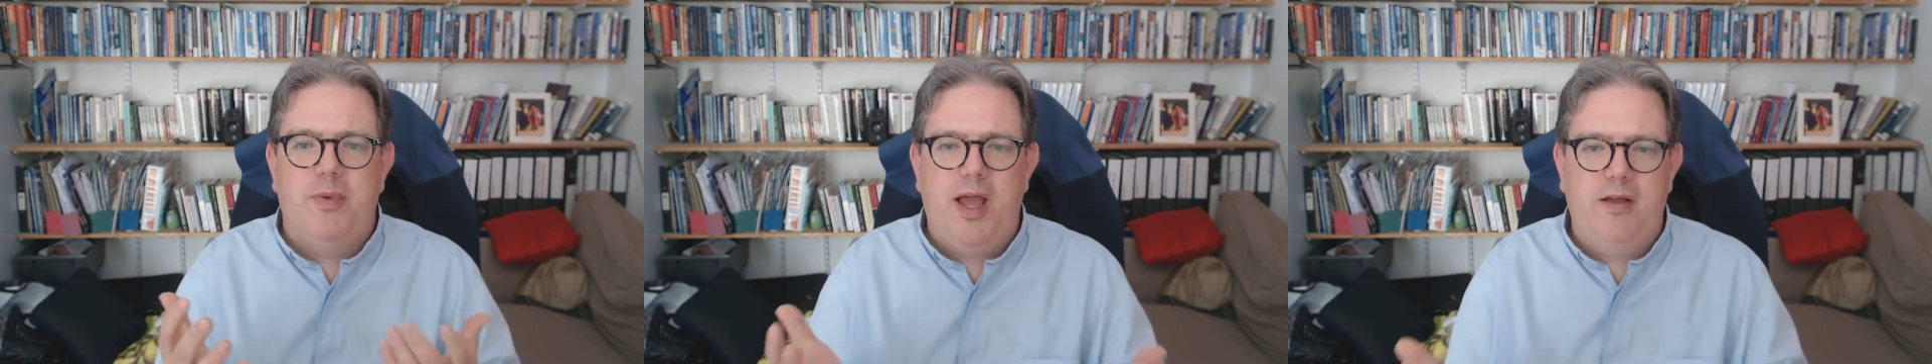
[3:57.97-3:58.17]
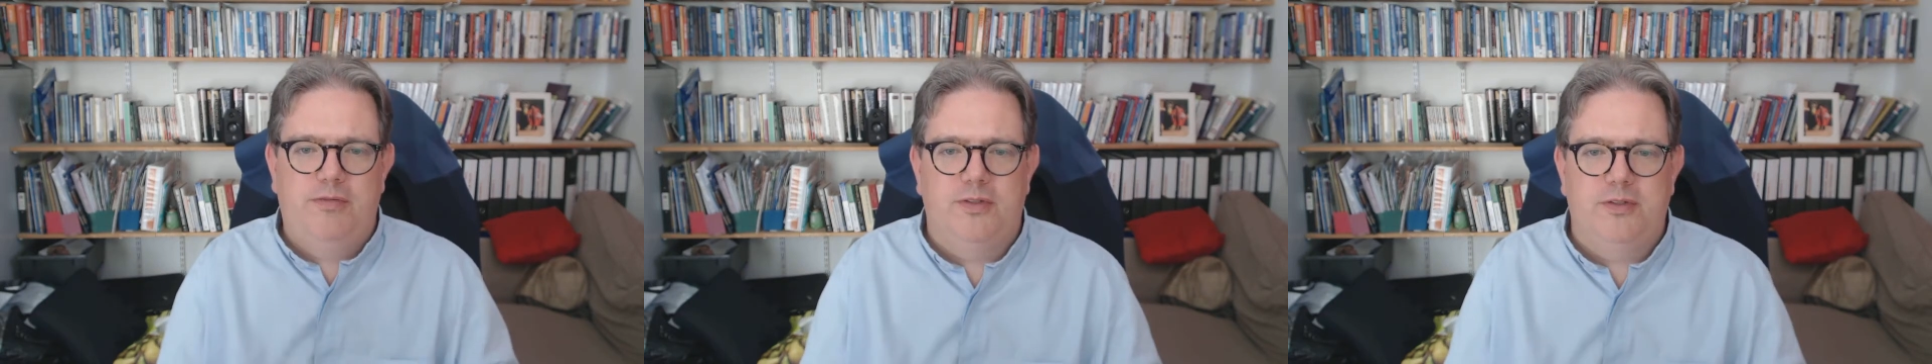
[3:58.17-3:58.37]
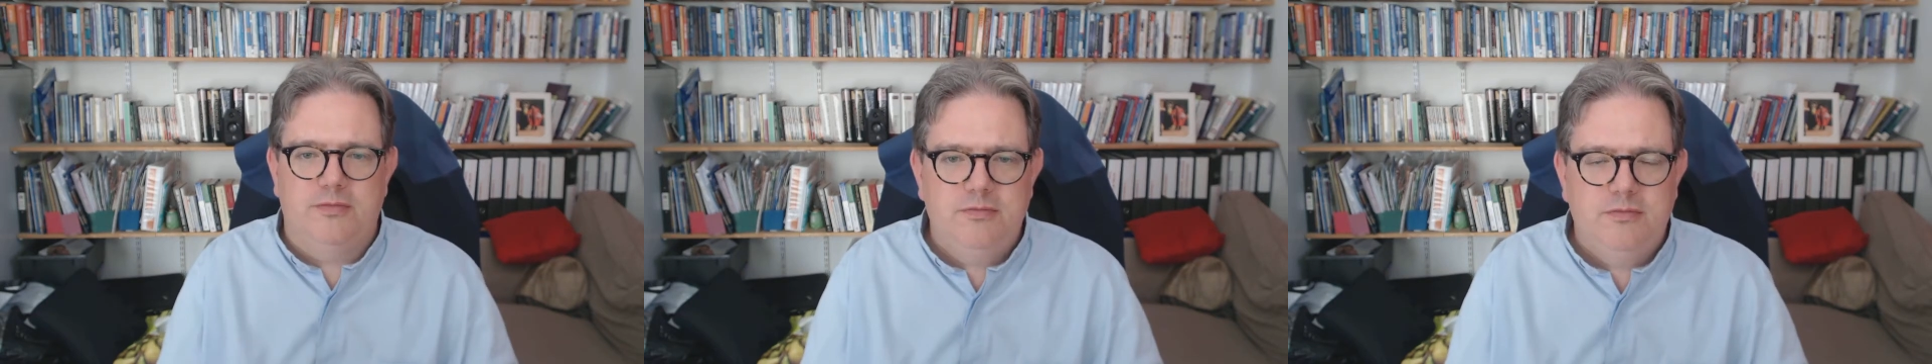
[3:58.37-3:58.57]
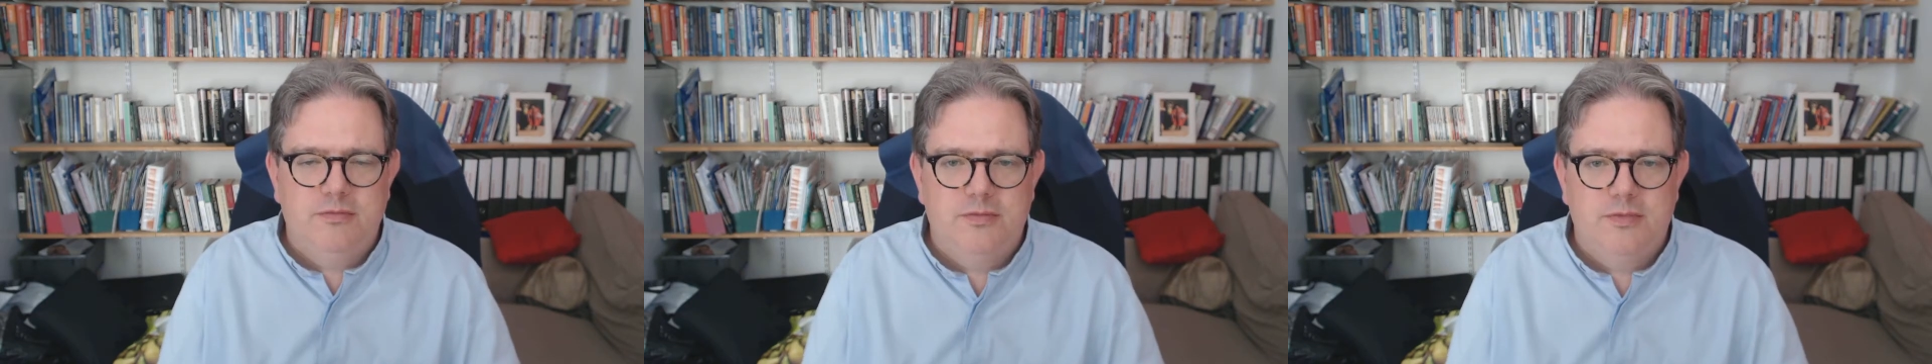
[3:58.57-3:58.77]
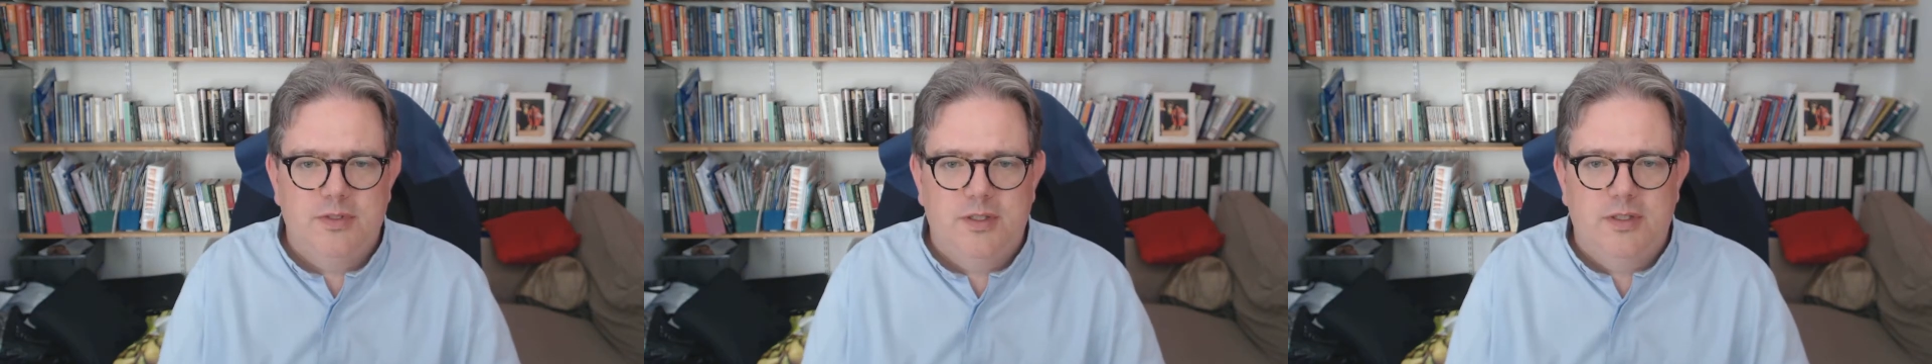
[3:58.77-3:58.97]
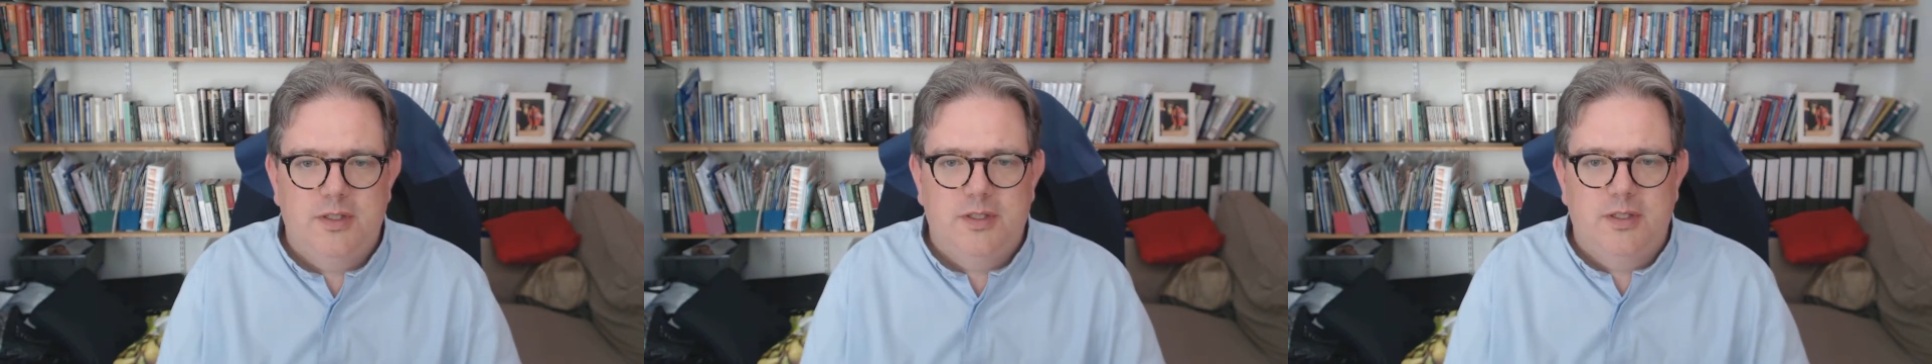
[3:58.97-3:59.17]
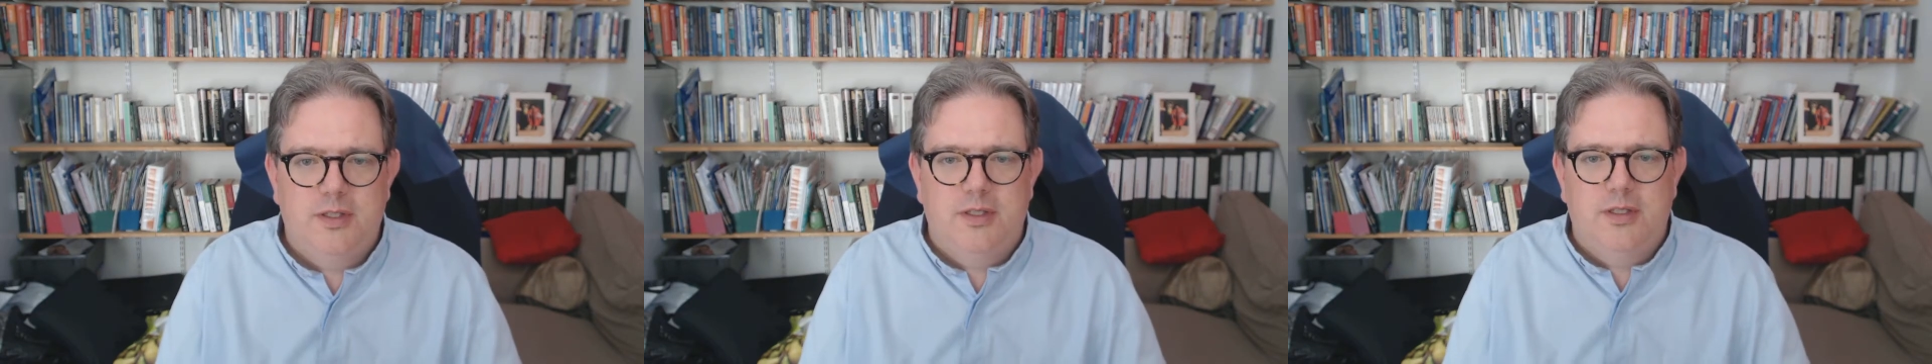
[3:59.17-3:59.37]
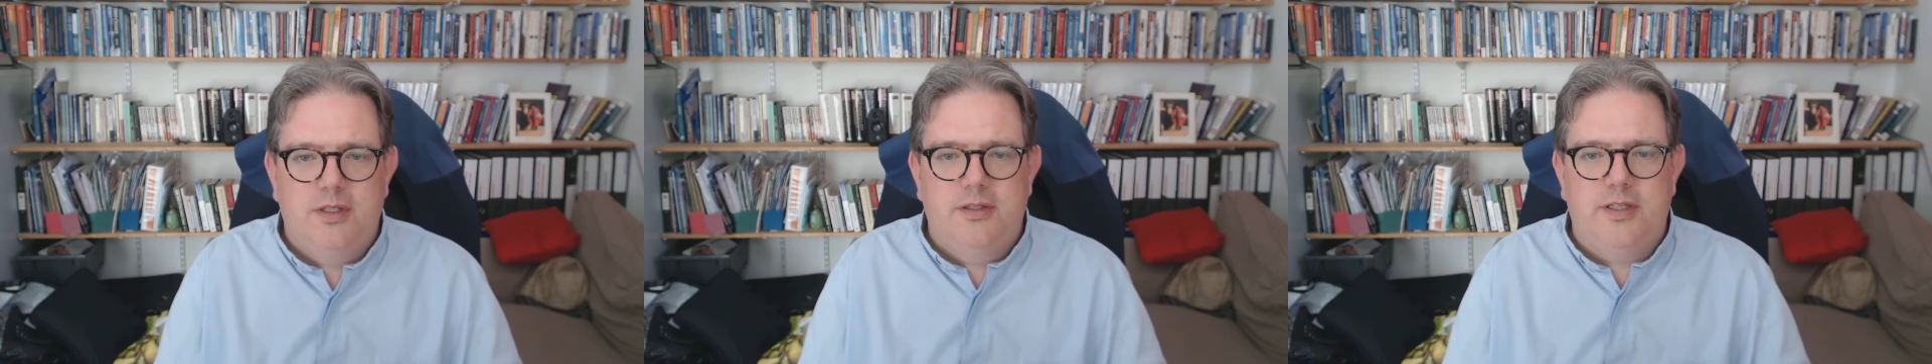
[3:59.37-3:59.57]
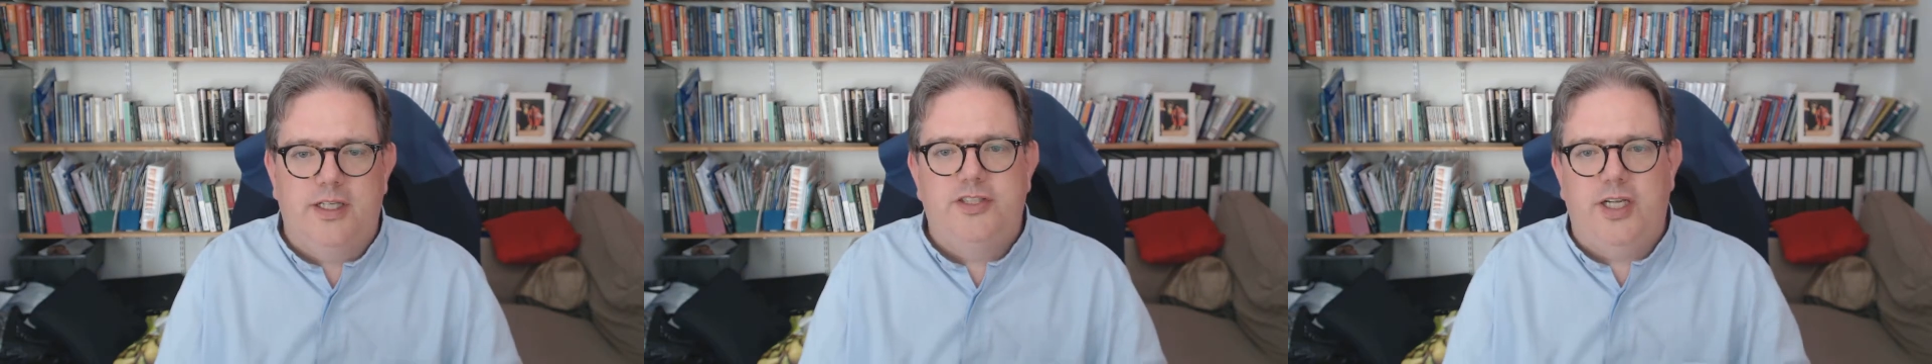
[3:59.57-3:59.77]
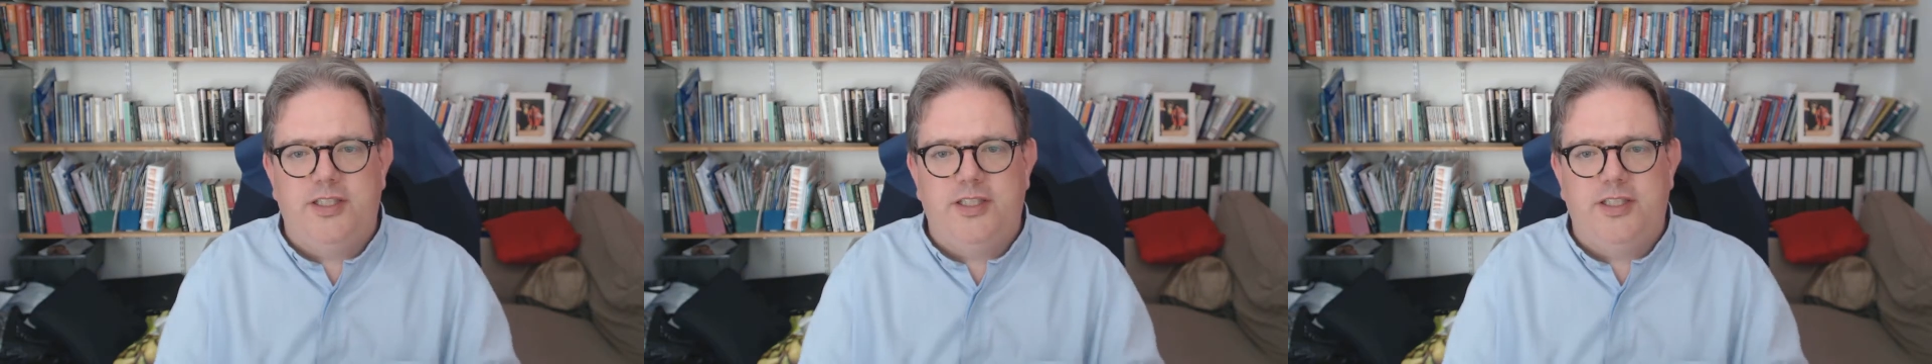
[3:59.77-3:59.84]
heaven, then